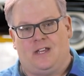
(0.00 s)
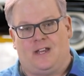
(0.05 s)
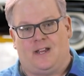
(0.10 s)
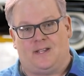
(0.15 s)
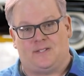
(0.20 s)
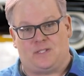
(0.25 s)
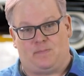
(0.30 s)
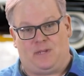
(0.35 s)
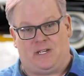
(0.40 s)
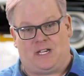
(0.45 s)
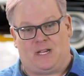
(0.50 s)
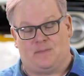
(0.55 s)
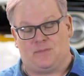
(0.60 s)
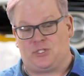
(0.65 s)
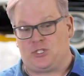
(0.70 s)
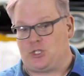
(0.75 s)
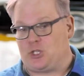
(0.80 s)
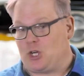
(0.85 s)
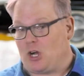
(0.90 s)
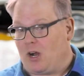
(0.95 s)
As it
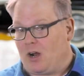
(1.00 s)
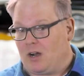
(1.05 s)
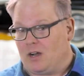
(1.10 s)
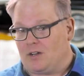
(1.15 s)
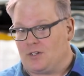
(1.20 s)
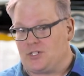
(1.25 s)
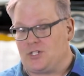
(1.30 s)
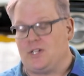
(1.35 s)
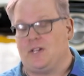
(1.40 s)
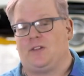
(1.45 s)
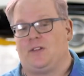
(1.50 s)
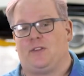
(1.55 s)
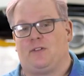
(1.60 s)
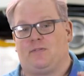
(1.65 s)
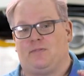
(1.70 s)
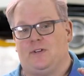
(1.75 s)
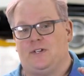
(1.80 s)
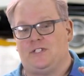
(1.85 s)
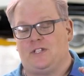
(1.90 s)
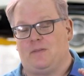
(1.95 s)
becomes charged, the
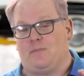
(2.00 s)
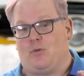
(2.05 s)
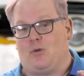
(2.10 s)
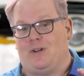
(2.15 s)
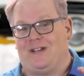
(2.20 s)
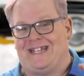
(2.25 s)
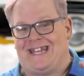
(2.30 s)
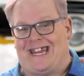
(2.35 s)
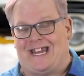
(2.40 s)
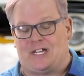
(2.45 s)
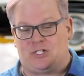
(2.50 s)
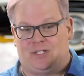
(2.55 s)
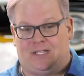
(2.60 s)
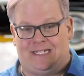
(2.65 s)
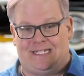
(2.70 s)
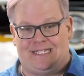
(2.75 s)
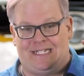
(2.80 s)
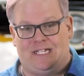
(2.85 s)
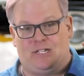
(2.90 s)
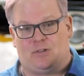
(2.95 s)
freezing point
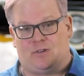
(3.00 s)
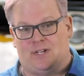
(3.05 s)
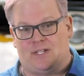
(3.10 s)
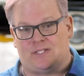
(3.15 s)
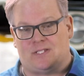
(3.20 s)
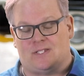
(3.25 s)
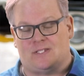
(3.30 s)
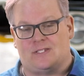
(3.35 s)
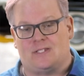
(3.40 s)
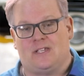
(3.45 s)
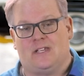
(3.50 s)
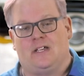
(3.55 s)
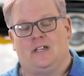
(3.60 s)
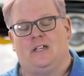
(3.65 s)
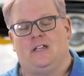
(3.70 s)
actually decreases.